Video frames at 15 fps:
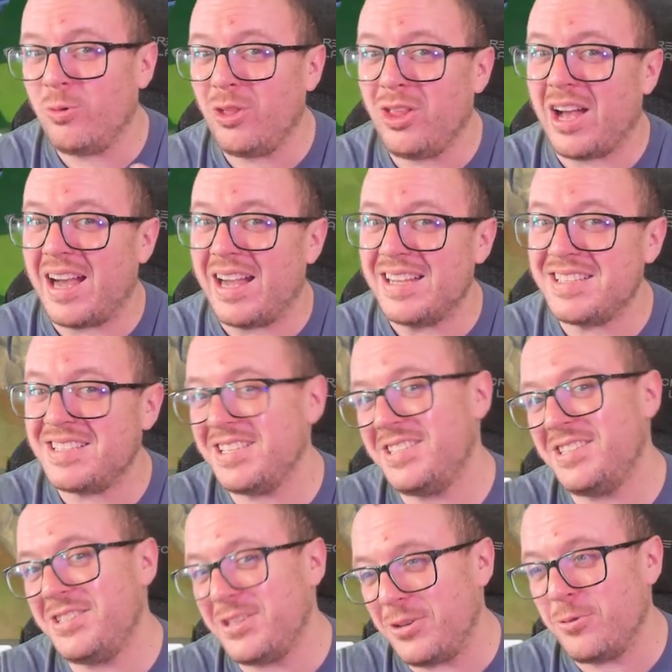lot to
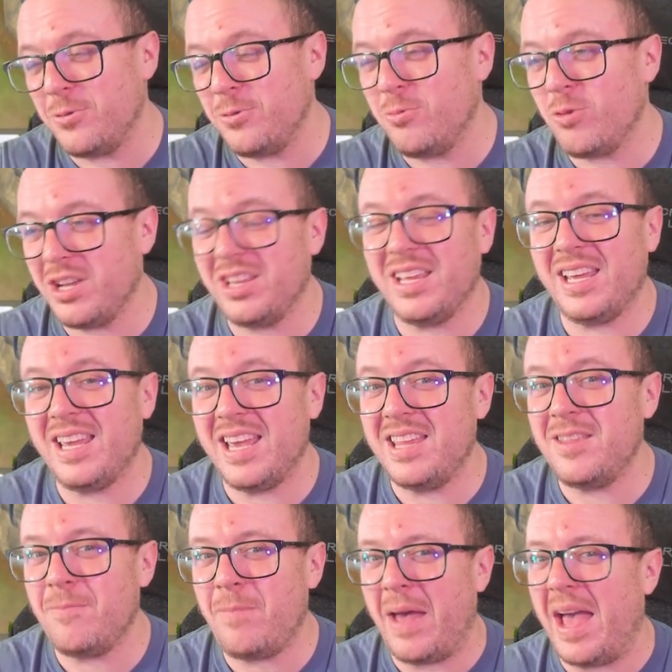do really
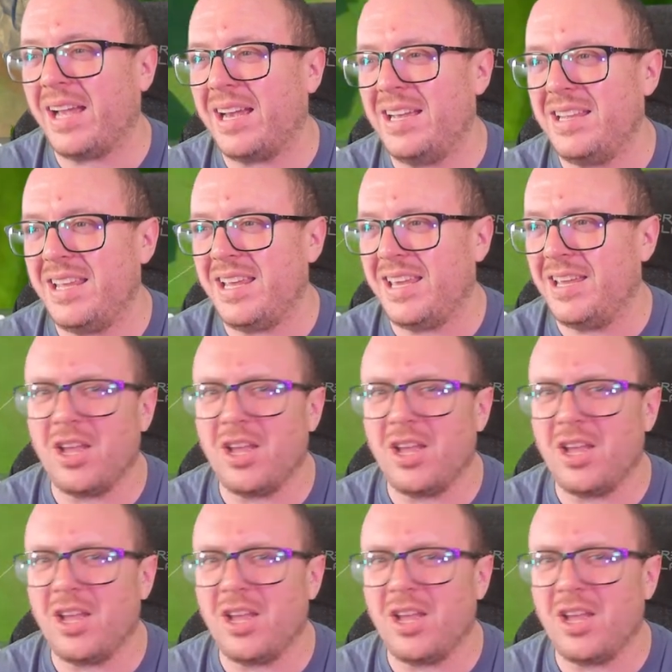in the pack. I think it